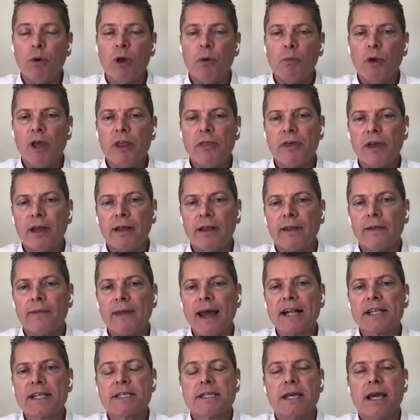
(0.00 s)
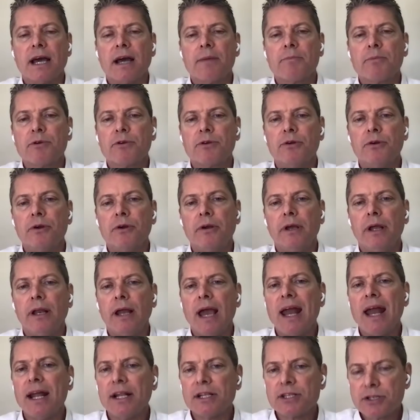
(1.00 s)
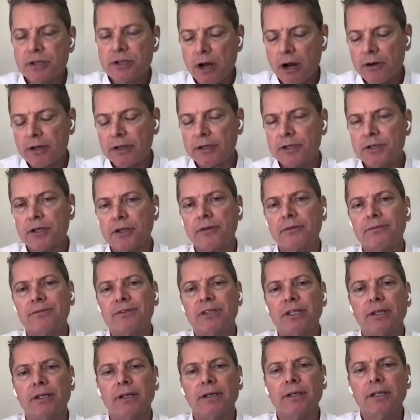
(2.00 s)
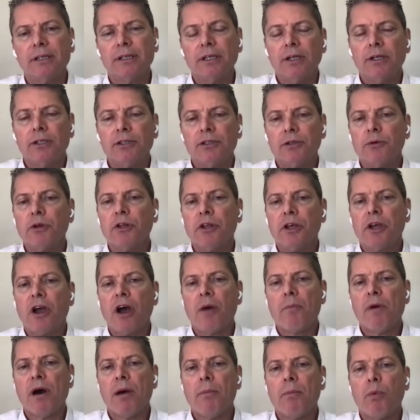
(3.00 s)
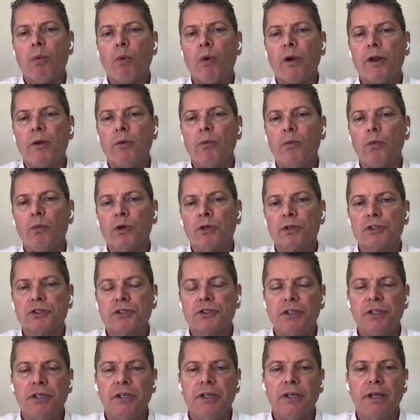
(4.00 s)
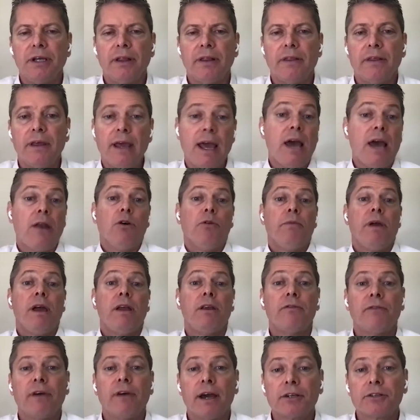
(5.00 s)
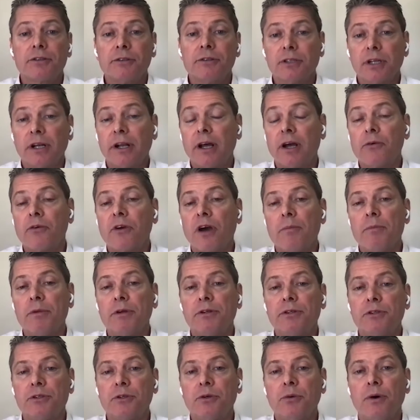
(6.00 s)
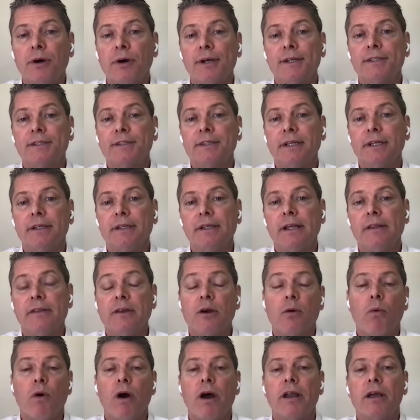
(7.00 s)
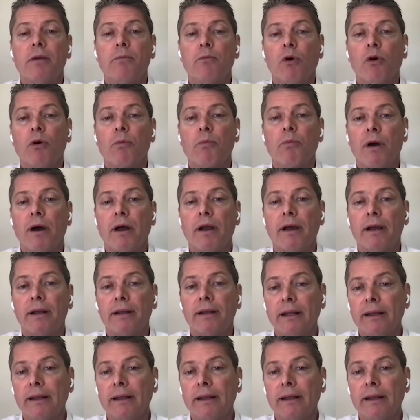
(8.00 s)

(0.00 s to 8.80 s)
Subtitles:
we think that that's the opportunity, and it's starting to to really come up when we're seeing the anode manufacturers are now coming to us and they're wanting more product.